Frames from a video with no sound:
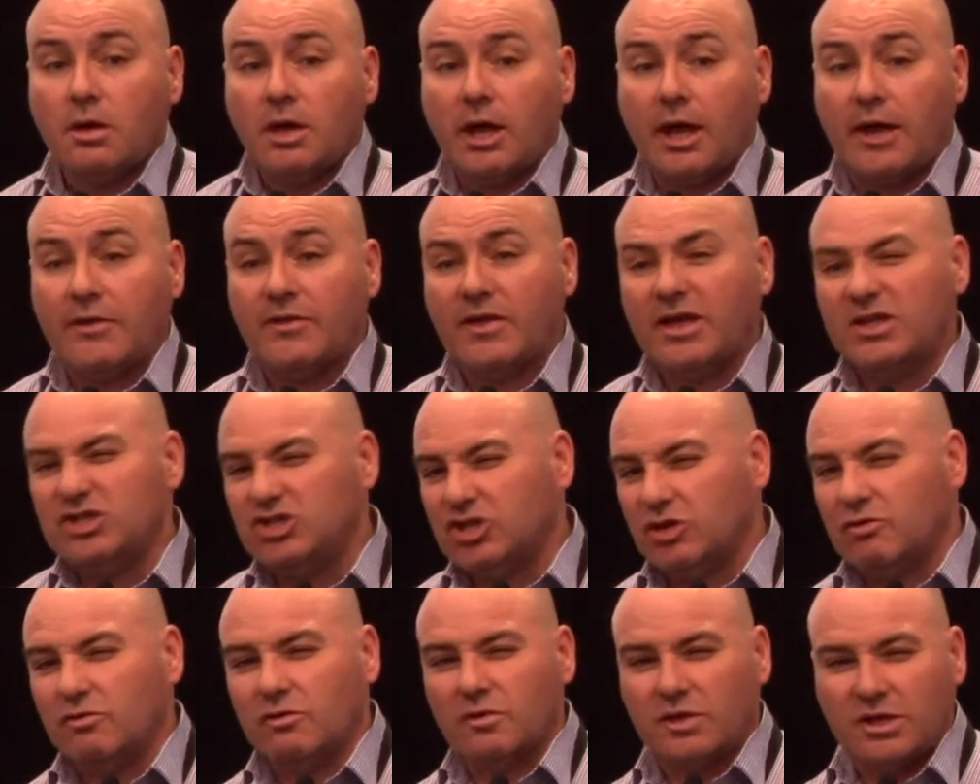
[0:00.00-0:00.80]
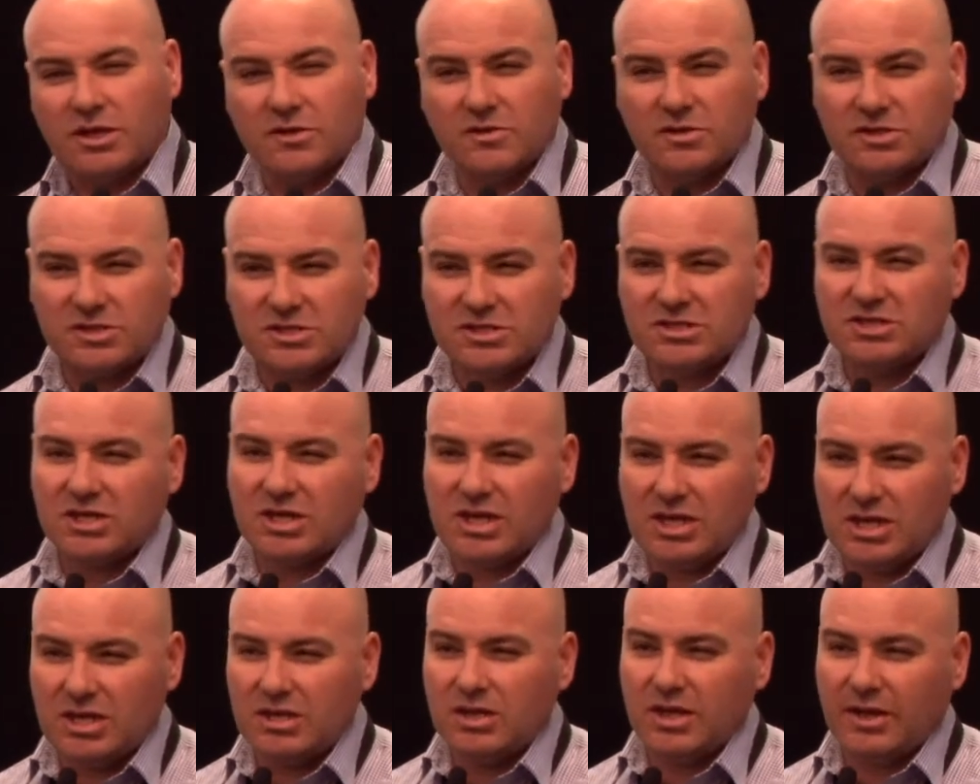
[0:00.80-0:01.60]
and they're generally in the
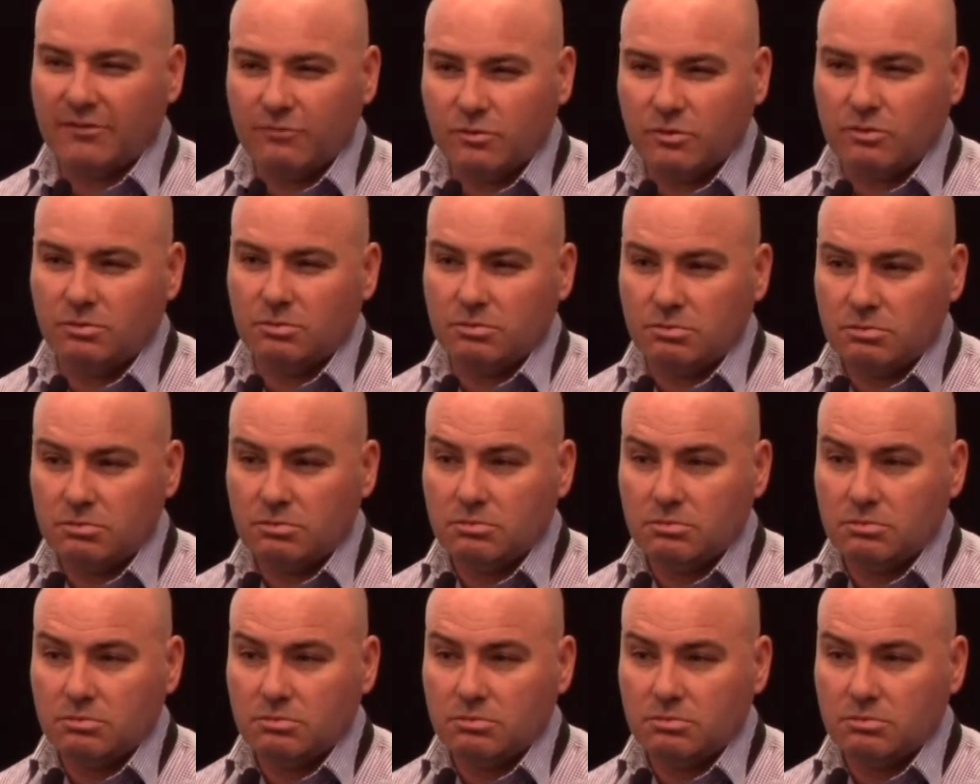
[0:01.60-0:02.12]
C level.